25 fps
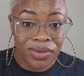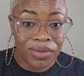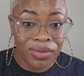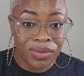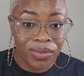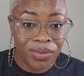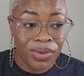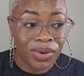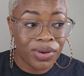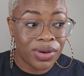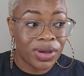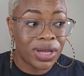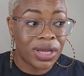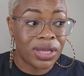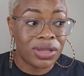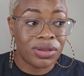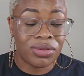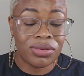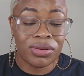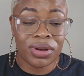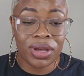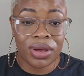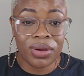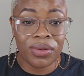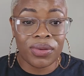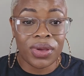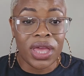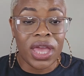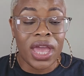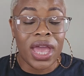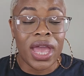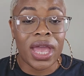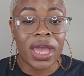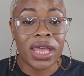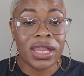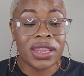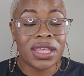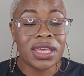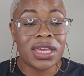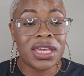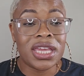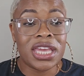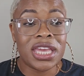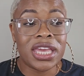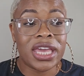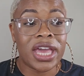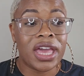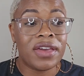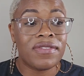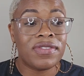Well, you know. And then
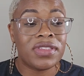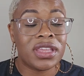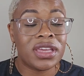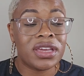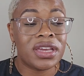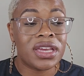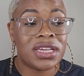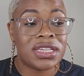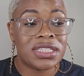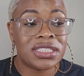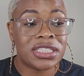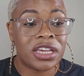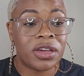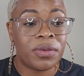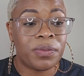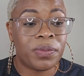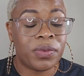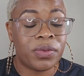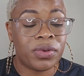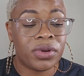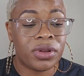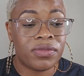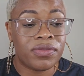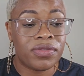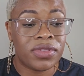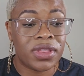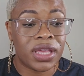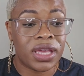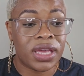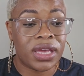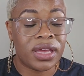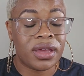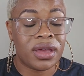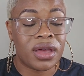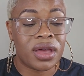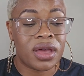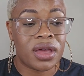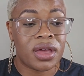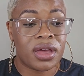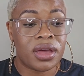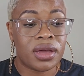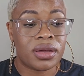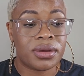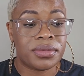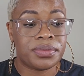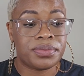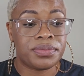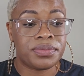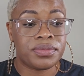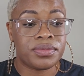he gave the example of that.
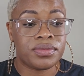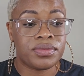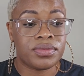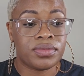Um,